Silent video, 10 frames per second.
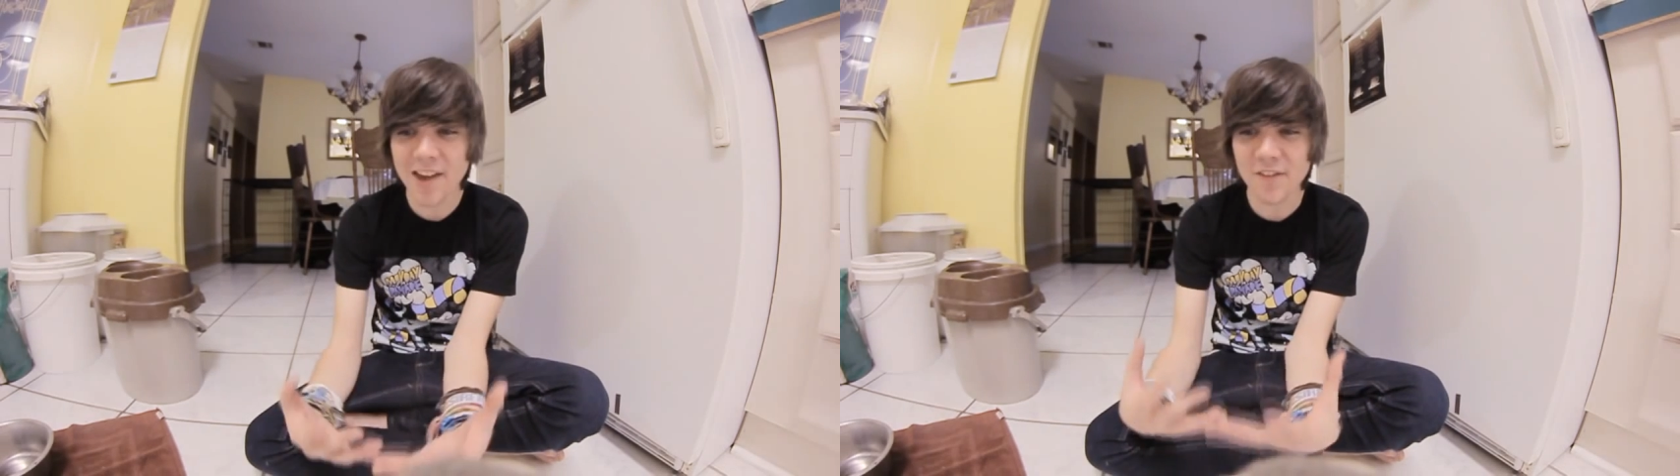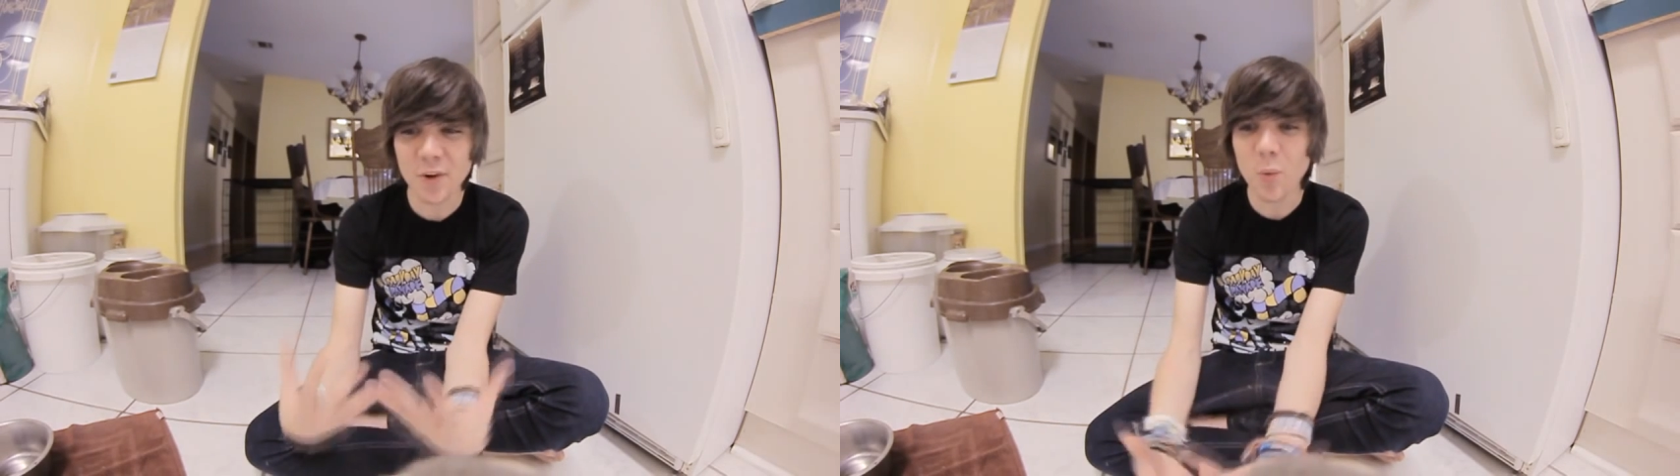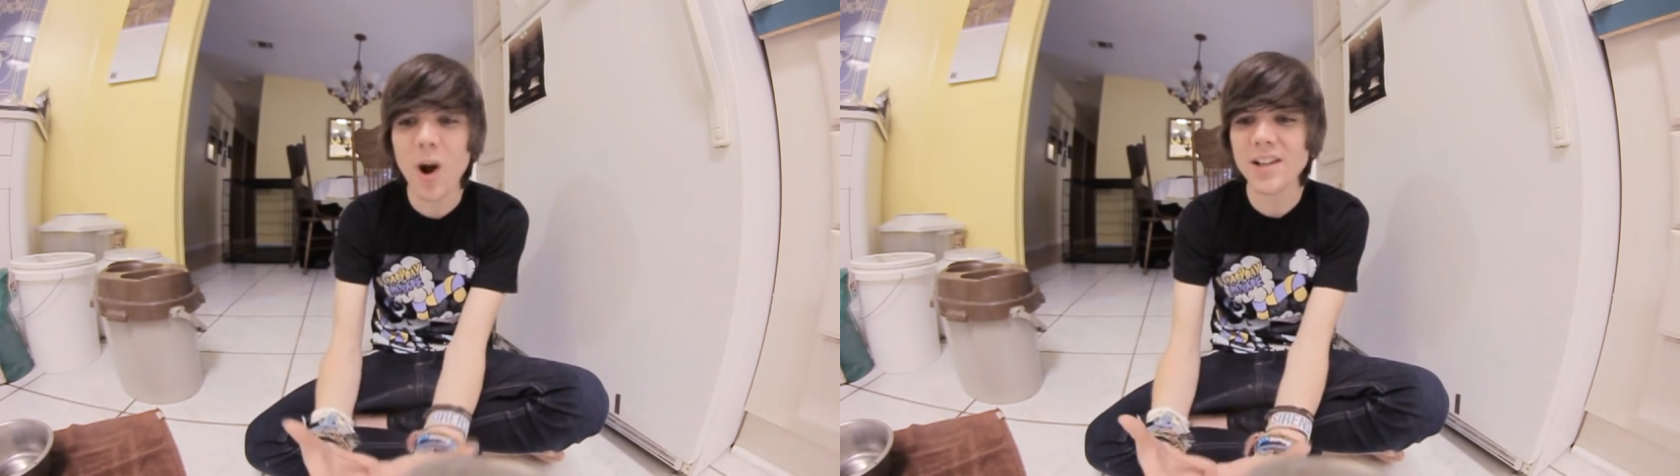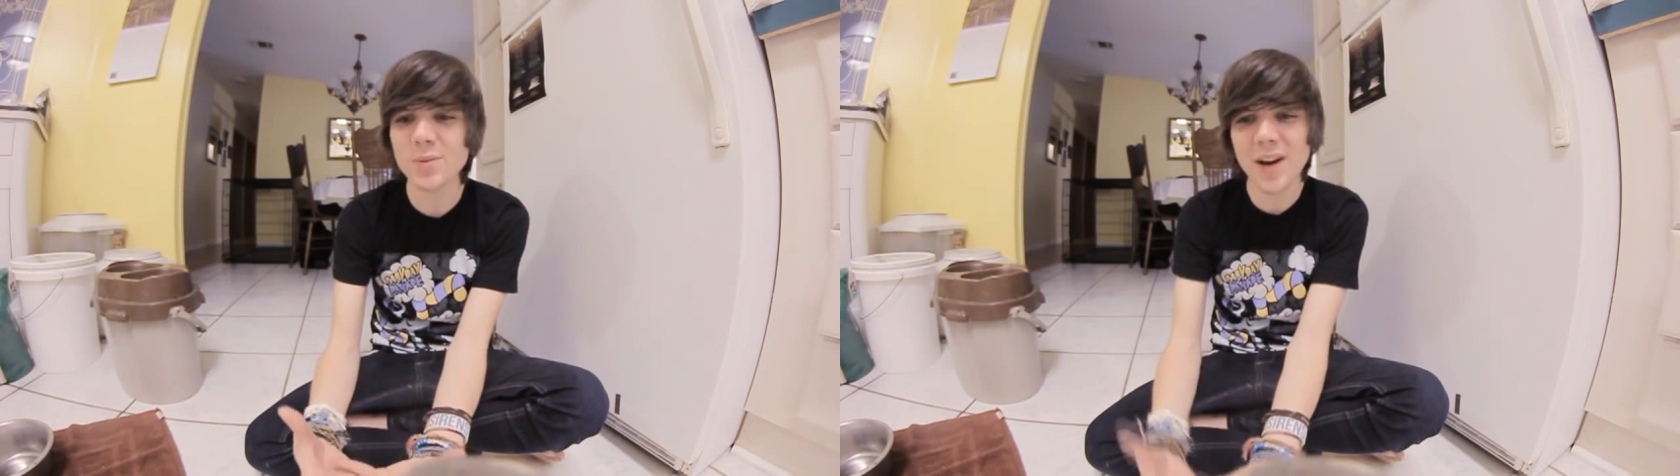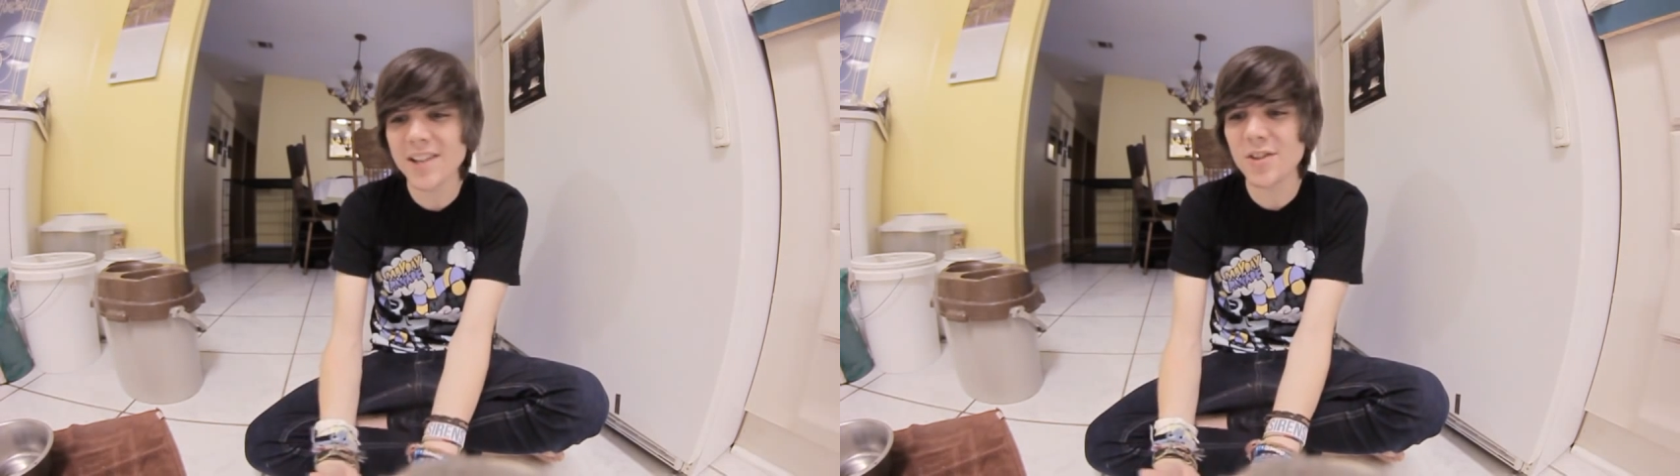And for
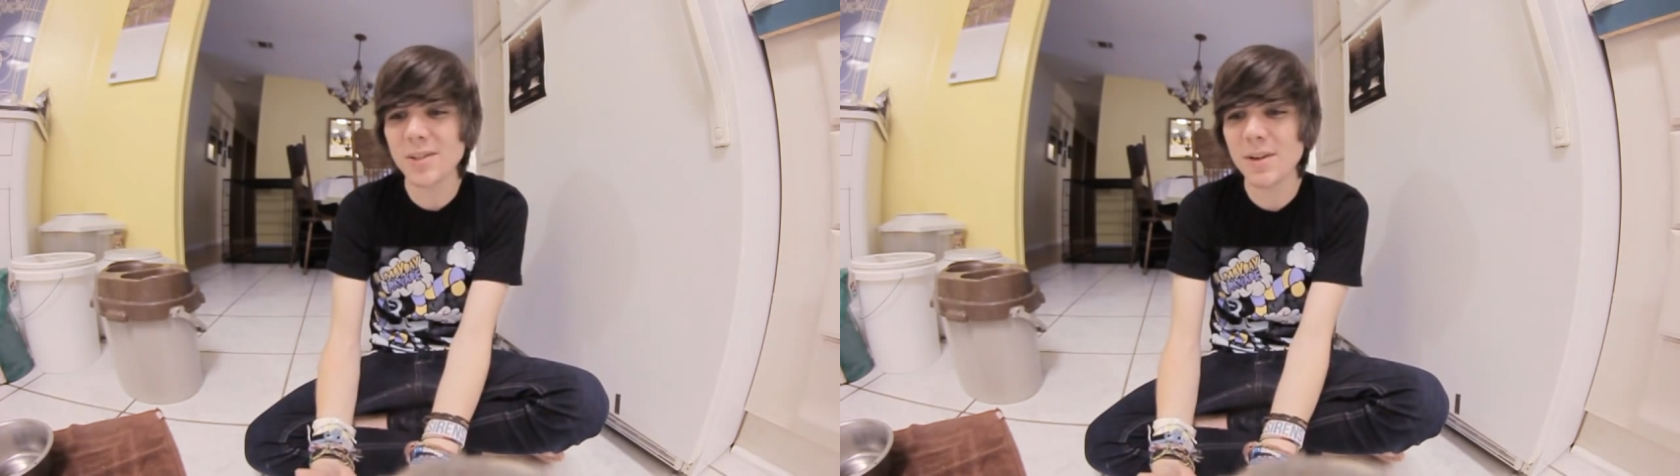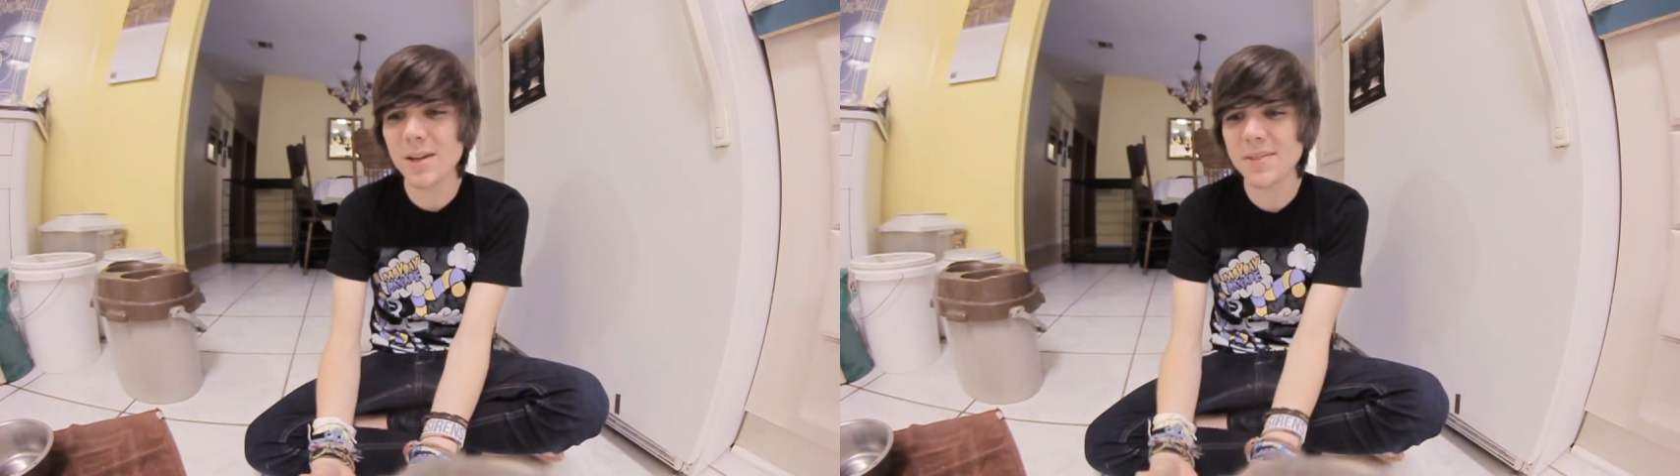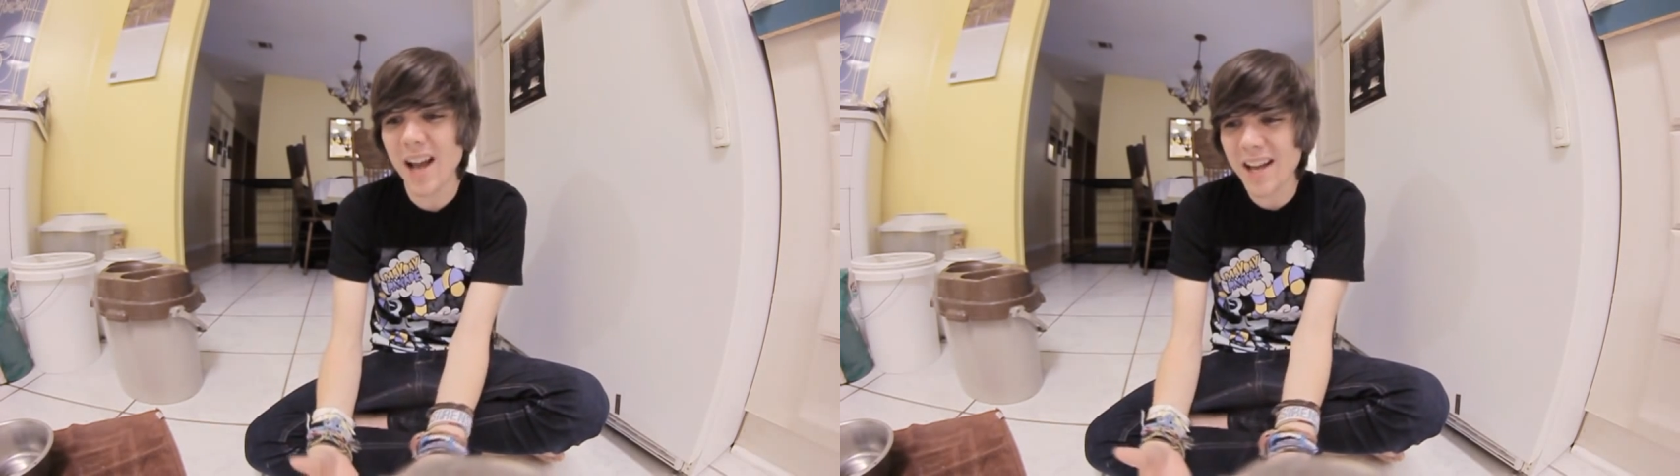once, when I do these meetups,